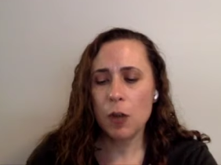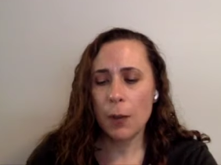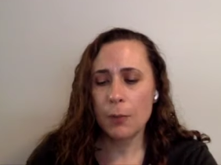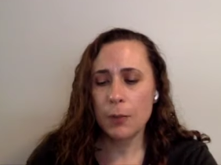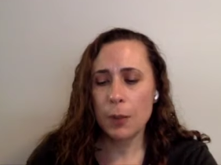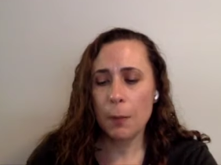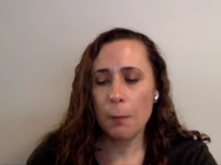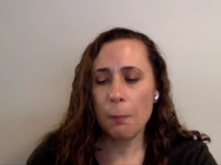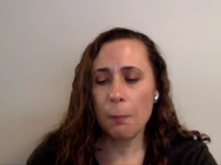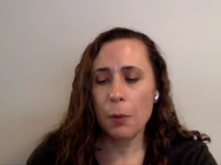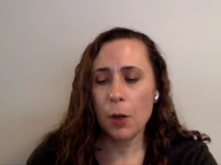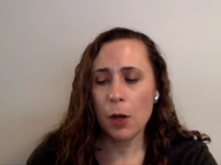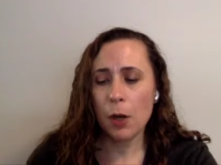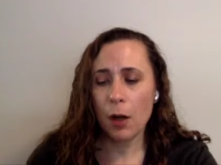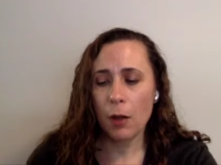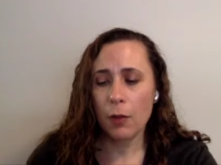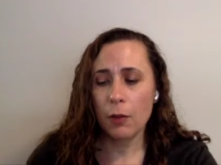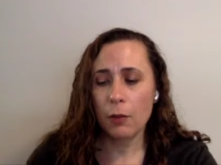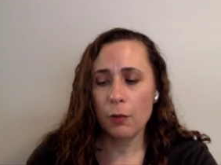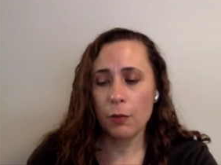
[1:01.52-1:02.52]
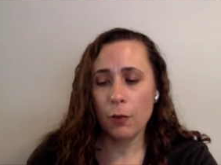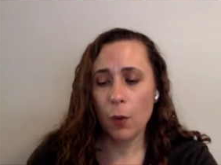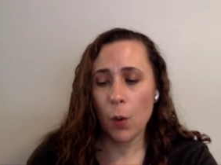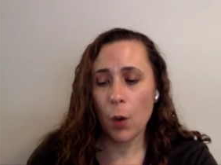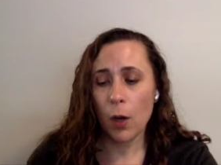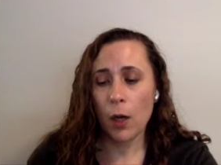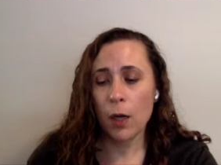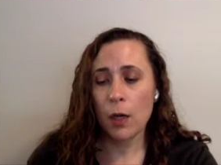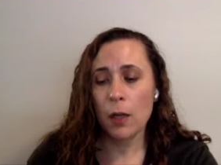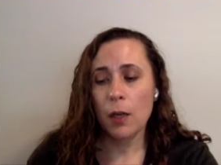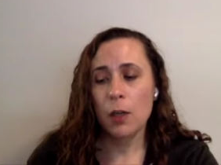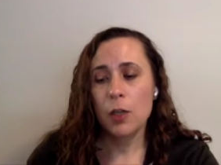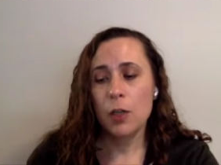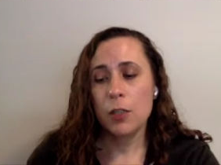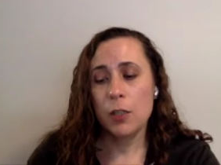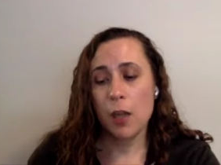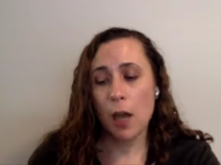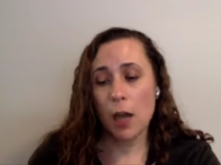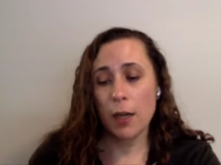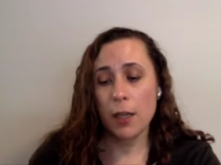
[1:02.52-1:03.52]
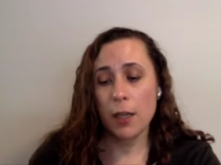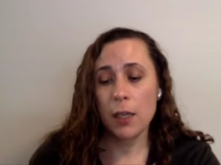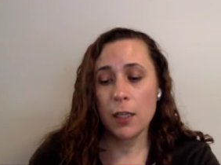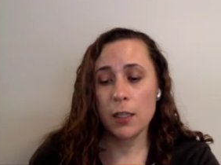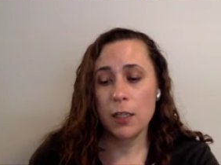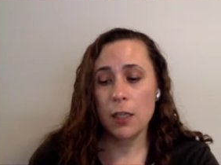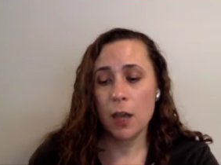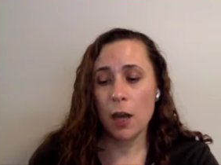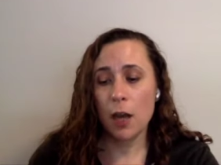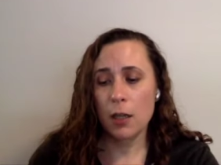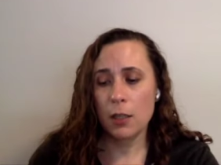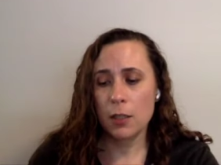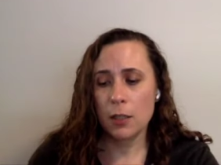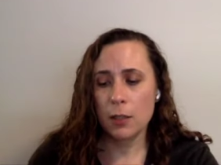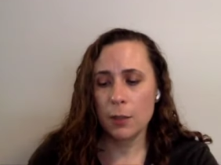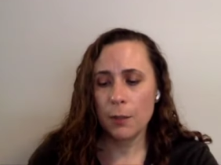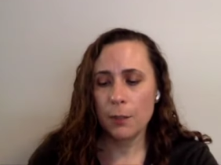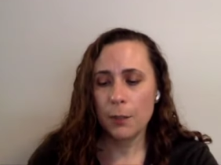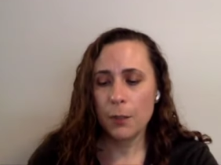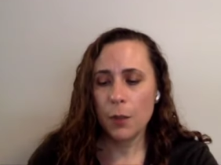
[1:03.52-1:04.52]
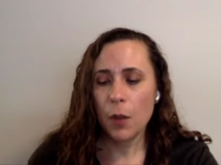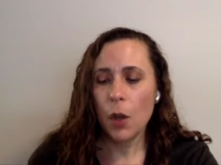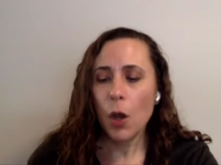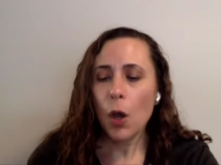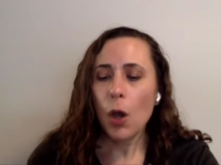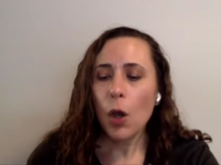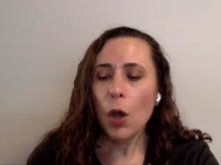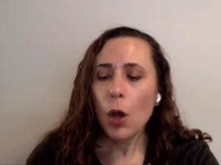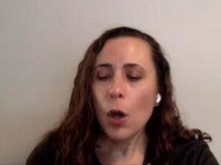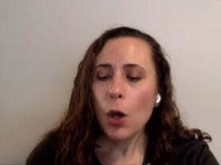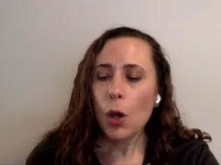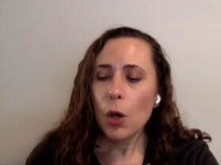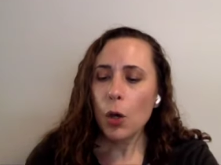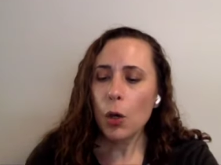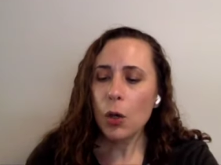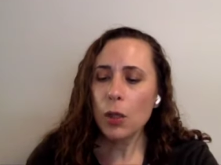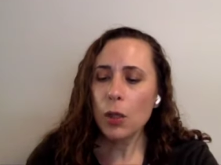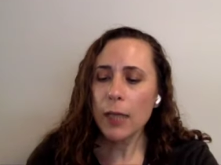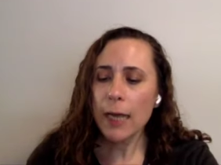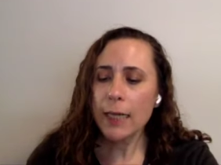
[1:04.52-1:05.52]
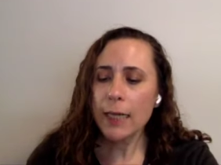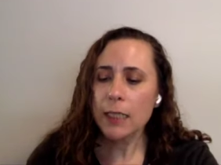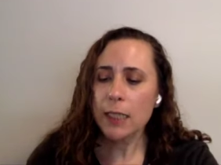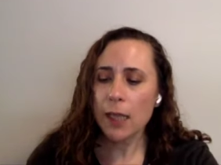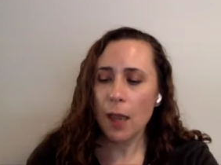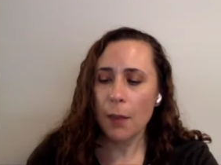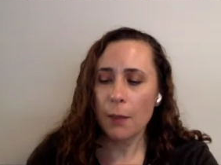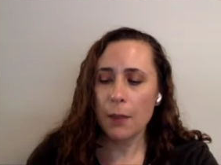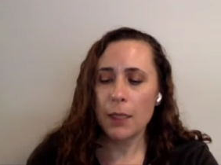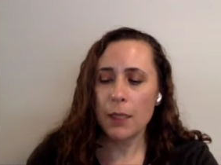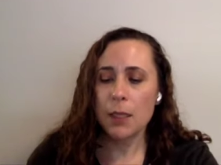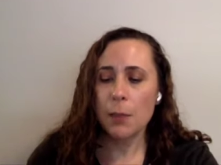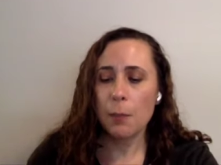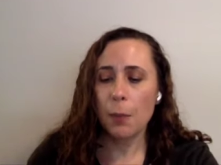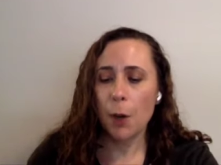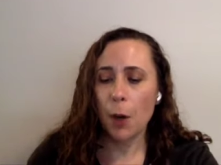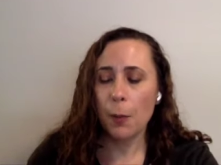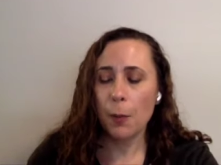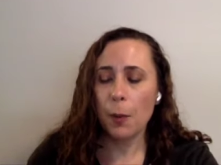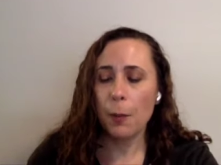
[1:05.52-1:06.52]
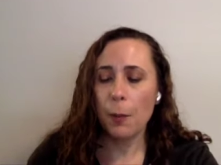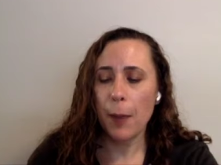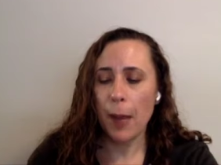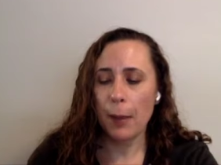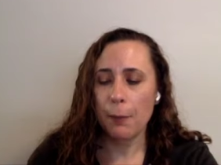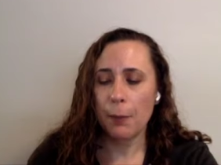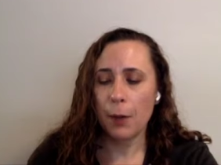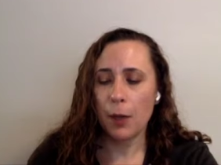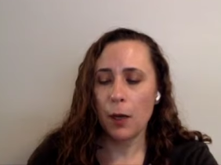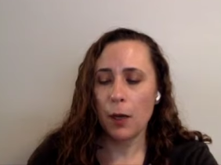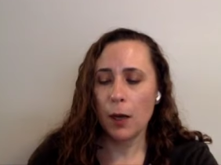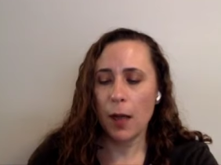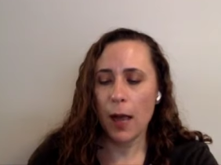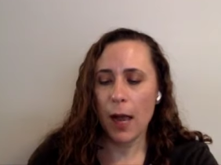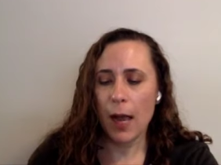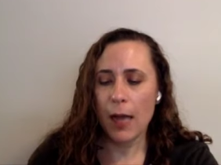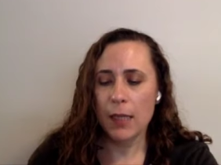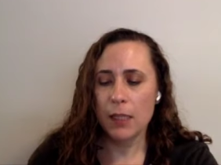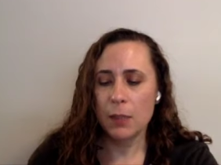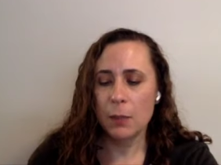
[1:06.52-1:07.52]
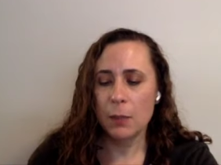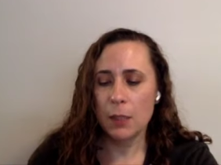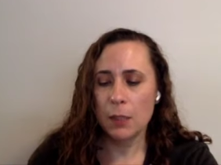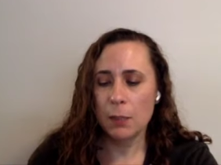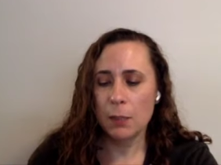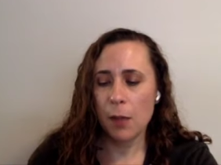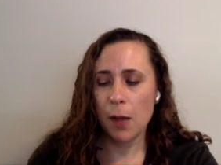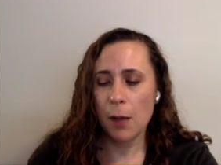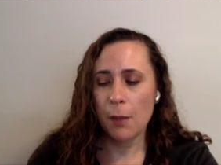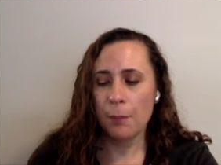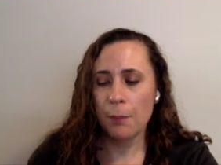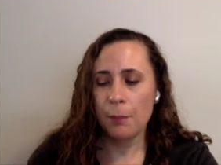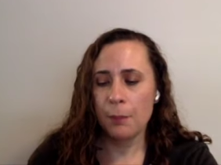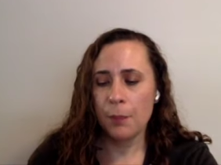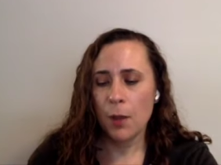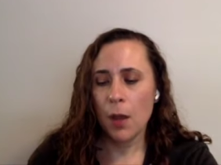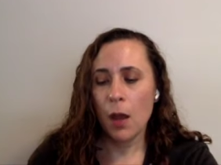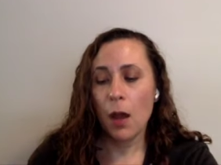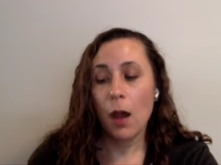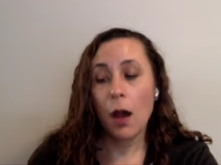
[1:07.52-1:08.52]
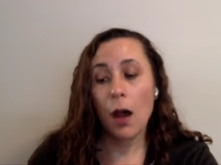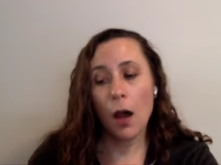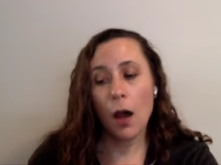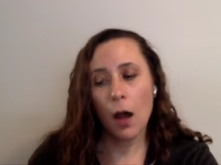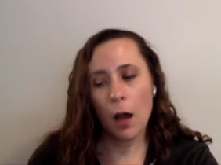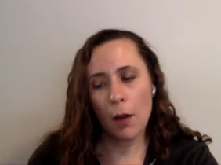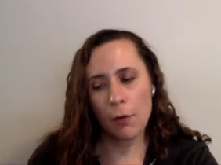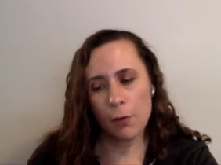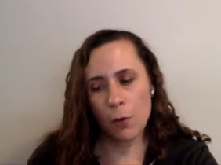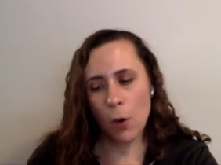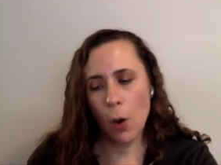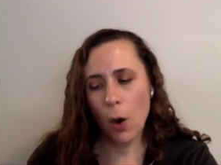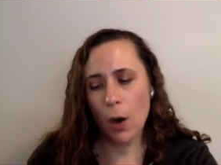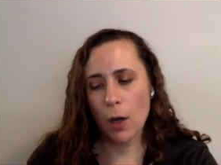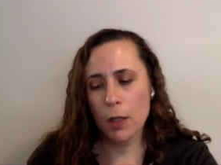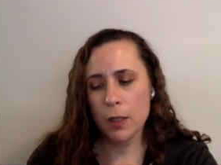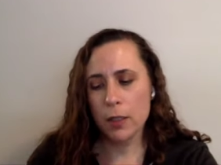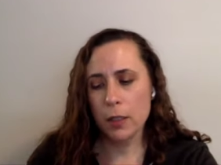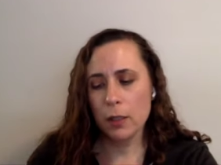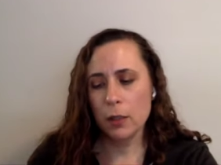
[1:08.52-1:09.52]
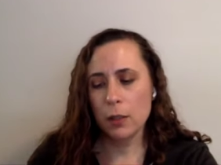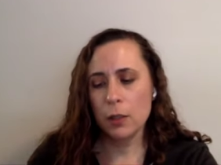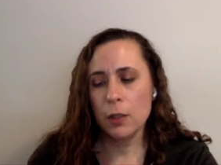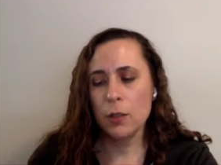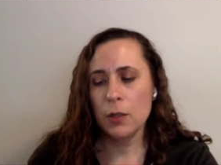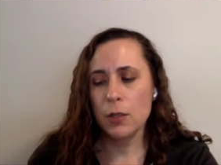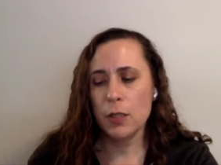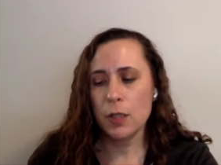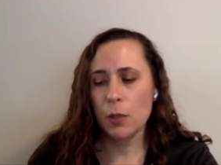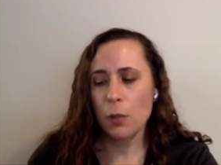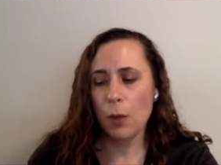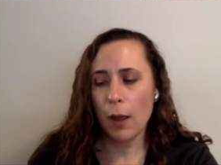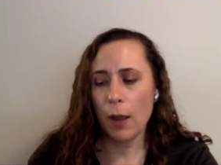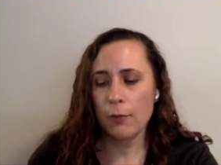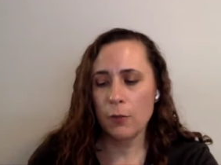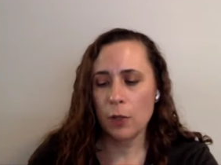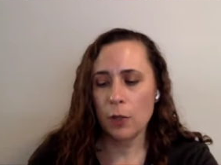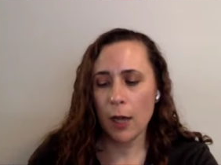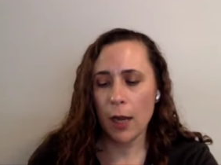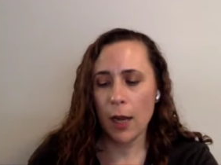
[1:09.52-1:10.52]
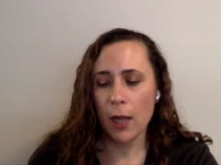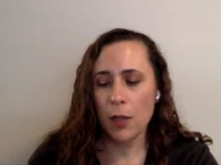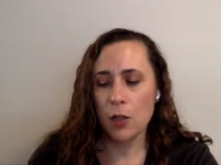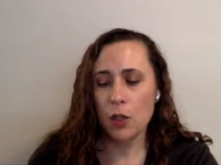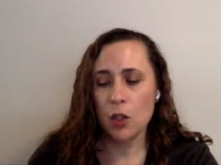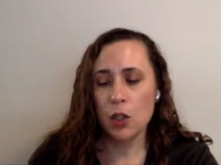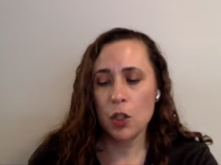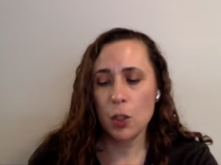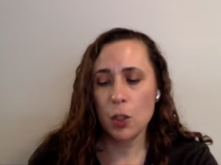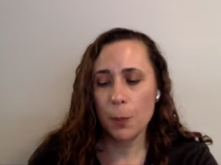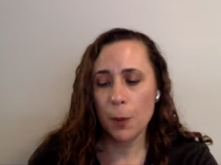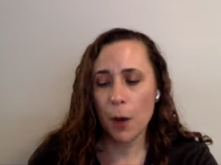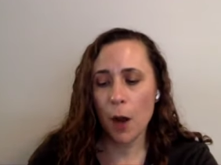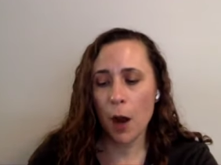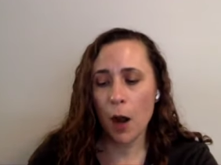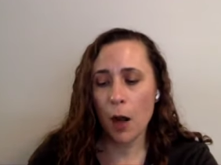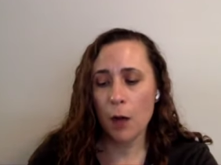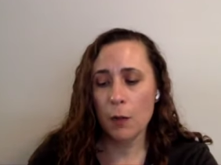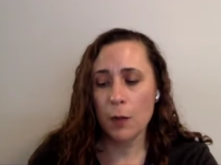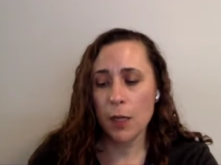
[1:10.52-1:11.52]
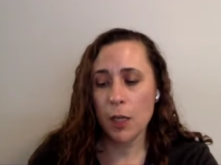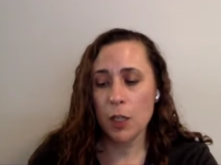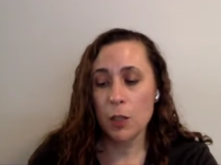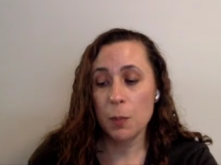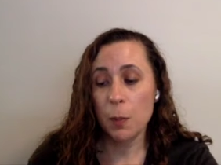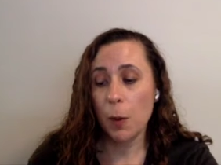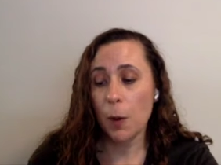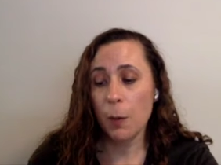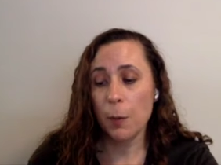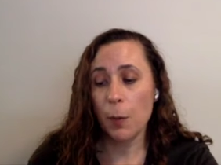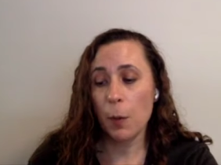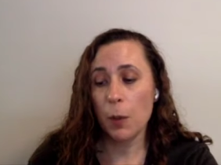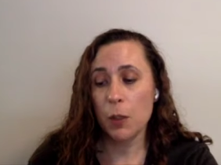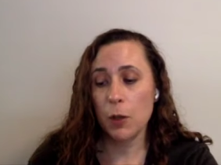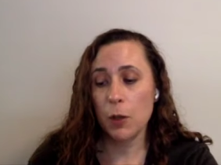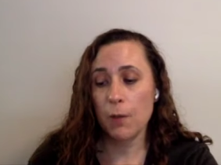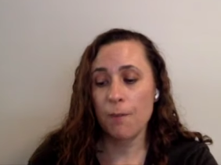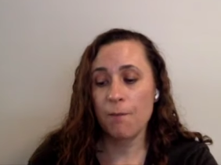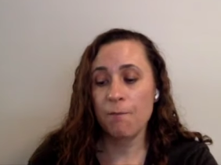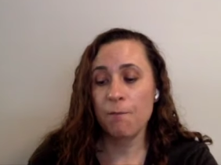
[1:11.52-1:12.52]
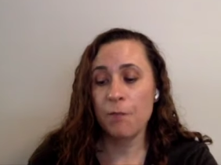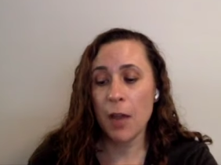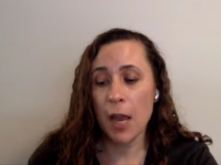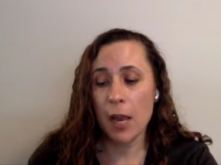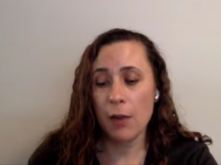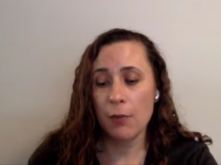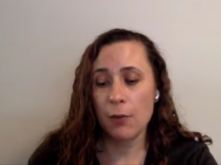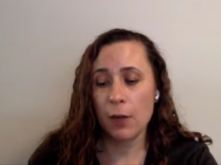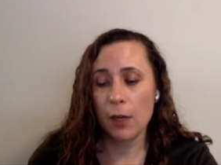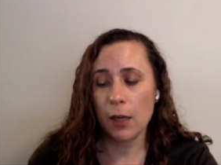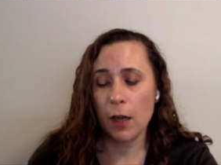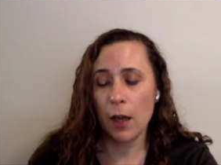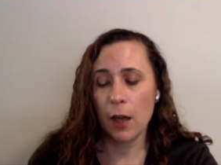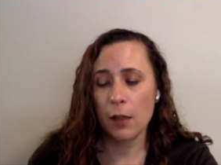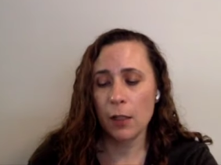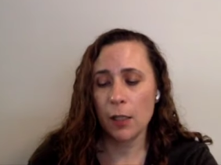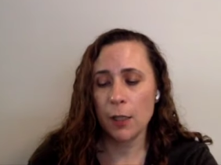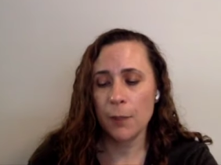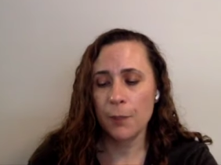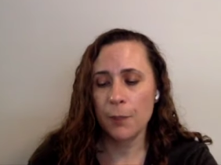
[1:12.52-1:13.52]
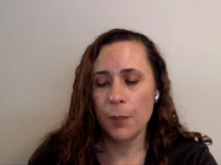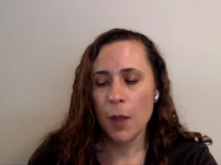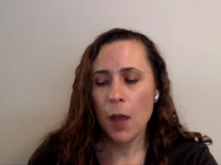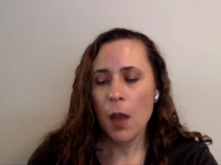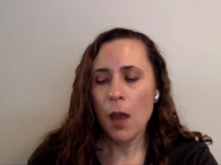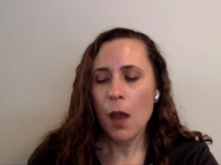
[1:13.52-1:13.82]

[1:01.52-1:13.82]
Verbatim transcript: dropped a book on the floor, Nadia ducked. Who'd like to get me some purple paper? asked Miss Plum. Of course, Lucy waved her hand super hard because purple was her favorite color.